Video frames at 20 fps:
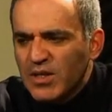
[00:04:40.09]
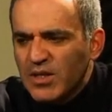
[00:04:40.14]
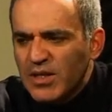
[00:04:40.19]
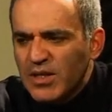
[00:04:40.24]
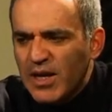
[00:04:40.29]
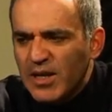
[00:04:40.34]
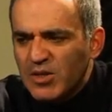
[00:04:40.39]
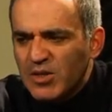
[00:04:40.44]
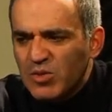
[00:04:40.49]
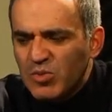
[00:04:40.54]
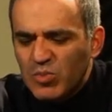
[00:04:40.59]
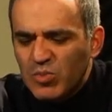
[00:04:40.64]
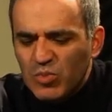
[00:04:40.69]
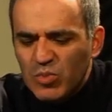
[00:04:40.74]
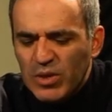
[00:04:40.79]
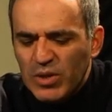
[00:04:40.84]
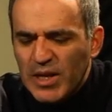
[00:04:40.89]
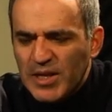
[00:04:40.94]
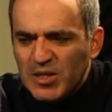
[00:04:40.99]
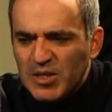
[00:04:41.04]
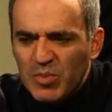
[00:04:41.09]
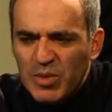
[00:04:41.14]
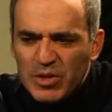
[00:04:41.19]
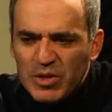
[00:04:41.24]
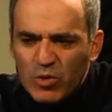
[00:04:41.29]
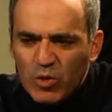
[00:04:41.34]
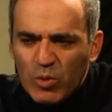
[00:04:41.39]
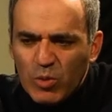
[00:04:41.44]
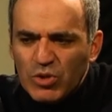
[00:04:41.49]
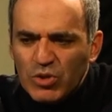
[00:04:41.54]
That's a
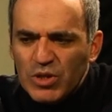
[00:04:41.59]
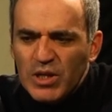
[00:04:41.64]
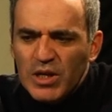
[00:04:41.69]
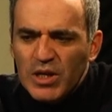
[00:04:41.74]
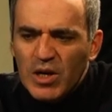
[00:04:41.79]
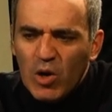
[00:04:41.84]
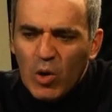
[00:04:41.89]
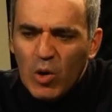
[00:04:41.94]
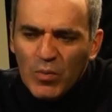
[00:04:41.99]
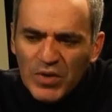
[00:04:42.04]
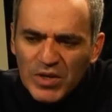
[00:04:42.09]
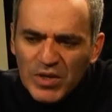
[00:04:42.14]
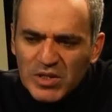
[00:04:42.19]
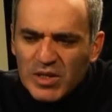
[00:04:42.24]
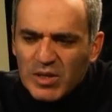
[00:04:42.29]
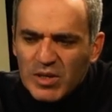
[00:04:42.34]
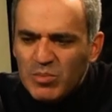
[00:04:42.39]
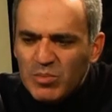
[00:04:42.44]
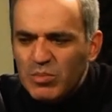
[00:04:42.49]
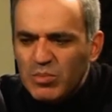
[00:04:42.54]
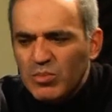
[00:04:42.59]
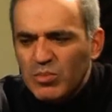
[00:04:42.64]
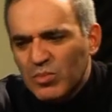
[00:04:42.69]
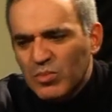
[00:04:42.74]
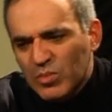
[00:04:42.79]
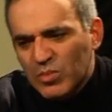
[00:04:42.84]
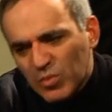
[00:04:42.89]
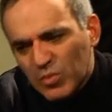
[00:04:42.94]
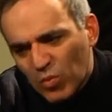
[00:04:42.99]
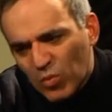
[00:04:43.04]
better option. Obviously,
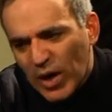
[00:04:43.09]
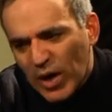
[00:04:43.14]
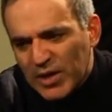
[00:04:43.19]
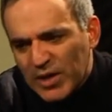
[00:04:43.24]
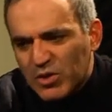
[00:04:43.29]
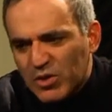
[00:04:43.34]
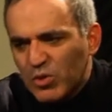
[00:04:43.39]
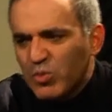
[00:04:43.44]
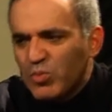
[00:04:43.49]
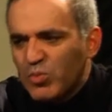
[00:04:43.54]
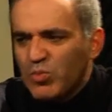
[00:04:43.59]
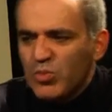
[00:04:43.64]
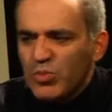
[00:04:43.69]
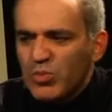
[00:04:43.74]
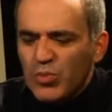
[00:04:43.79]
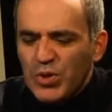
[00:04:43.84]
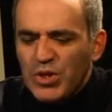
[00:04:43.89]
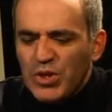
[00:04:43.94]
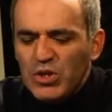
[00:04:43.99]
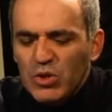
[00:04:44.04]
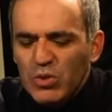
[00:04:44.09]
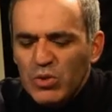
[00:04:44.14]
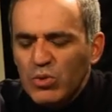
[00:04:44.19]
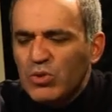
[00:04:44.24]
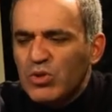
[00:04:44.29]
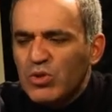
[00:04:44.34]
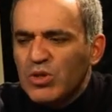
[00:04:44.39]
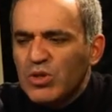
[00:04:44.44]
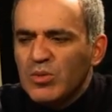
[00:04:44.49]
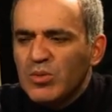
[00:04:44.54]
white could
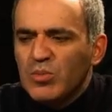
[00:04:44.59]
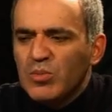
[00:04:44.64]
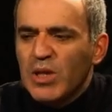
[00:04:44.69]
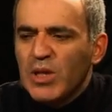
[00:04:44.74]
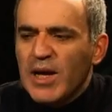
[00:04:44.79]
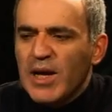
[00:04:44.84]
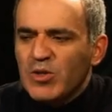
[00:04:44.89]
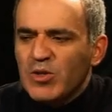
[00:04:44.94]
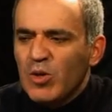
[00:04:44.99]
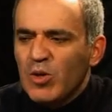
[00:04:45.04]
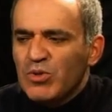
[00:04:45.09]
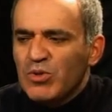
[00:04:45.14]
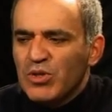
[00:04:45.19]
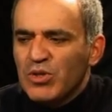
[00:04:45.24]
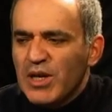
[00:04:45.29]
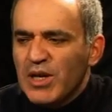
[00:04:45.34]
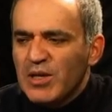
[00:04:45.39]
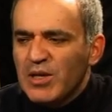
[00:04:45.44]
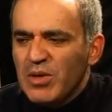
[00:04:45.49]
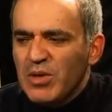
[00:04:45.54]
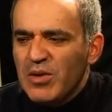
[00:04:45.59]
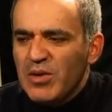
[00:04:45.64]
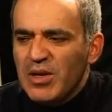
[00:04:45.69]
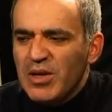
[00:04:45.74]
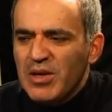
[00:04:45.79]
reduce black's option and